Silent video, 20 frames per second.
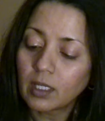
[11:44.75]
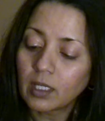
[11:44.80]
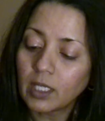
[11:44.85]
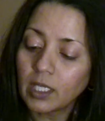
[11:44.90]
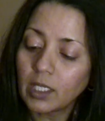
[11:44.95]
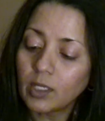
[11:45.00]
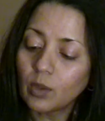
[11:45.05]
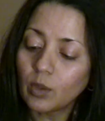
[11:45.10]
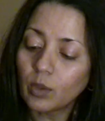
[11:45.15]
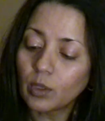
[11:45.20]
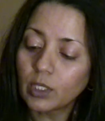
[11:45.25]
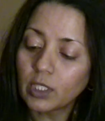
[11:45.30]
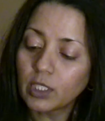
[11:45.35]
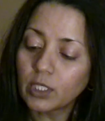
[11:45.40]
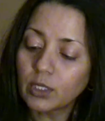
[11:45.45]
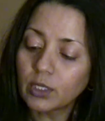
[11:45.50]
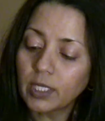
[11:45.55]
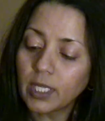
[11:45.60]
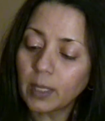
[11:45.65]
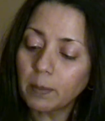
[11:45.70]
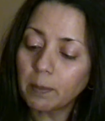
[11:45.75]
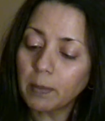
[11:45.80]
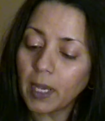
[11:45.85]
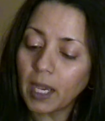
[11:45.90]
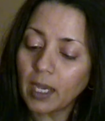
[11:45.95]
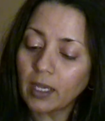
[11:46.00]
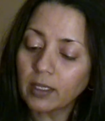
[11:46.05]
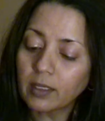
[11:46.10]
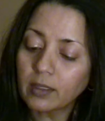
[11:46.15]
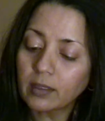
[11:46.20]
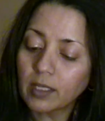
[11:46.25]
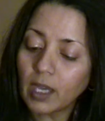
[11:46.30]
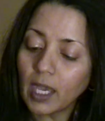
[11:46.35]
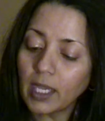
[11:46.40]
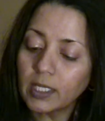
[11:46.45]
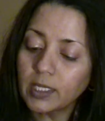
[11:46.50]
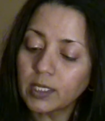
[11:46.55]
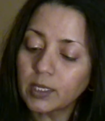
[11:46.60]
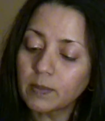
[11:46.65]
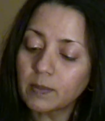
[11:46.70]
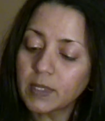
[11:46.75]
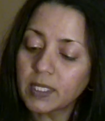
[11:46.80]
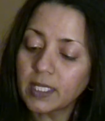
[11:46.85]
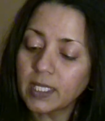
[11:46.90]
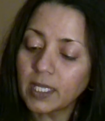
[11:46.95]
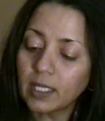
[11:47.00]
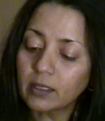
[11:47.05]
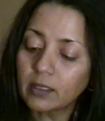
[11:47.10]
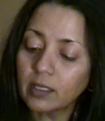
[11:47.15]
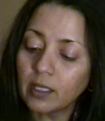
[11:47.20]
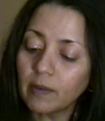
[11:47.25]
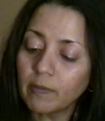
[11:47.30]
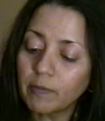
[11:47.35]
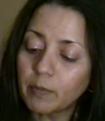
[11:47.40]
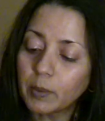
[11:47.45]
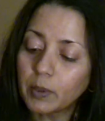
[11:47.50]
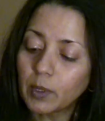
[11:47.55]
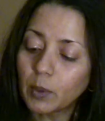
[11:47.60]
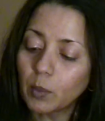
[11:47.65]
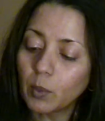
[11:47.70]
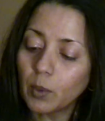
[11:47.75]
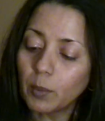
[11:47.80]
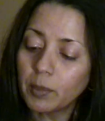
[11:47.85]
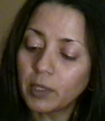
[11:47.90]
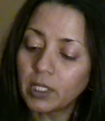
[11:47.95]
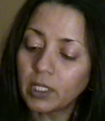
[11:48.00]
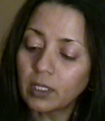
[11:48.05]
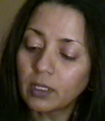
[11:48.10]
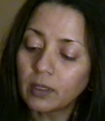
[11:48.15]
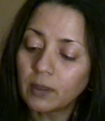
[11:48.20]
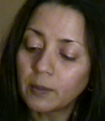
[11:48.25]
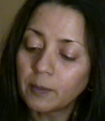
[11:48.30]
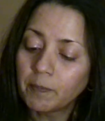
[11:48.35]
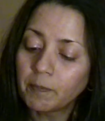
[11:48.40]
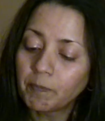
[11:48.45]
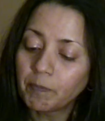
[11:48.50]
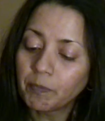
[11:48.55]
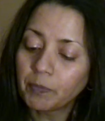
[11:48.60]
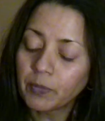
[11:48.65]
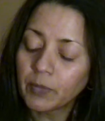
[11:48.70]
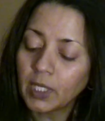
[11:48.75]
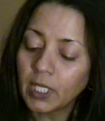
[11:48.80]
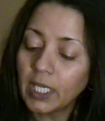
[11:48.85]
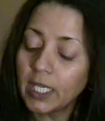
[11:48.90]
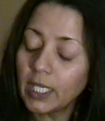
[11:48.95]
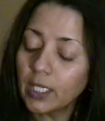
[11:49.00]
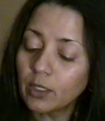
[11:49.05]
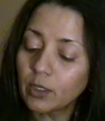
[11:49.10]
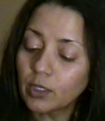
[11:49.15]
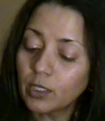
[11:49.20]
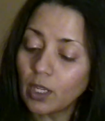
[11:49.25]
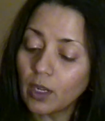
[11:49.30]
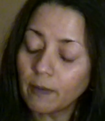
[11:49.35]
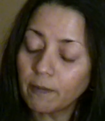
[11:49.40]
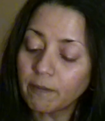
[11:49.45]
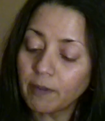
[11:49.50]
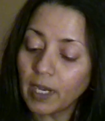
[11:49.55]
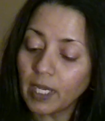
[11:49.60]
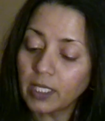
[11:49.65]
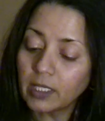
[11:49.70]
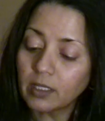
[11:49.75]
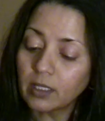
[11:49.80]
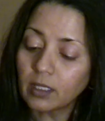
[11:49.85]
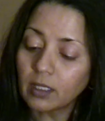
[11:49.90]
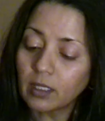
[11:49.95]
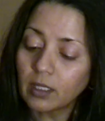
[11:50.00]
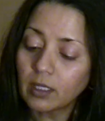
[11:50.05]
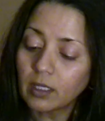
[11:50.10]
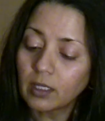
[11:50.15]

in order to get back the items he had left with the woman, he could not find her.